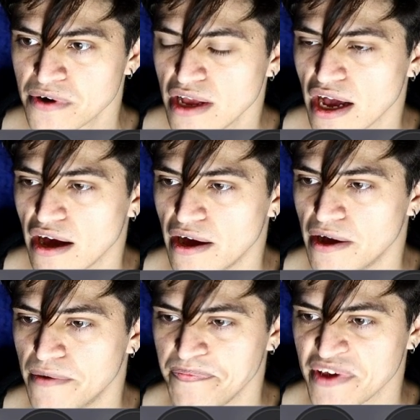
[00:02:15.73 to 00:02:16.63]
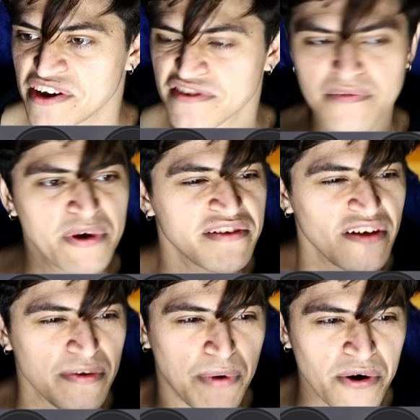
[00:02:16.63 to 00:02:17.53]
It just depends on
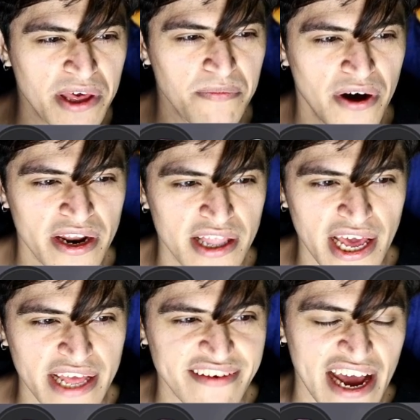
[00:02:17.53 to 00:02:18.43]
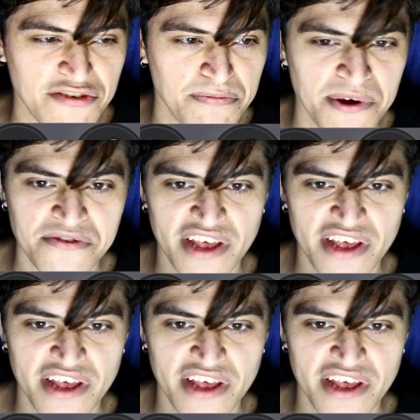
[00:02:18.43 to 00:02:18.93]
the Pokemon and like its attributes.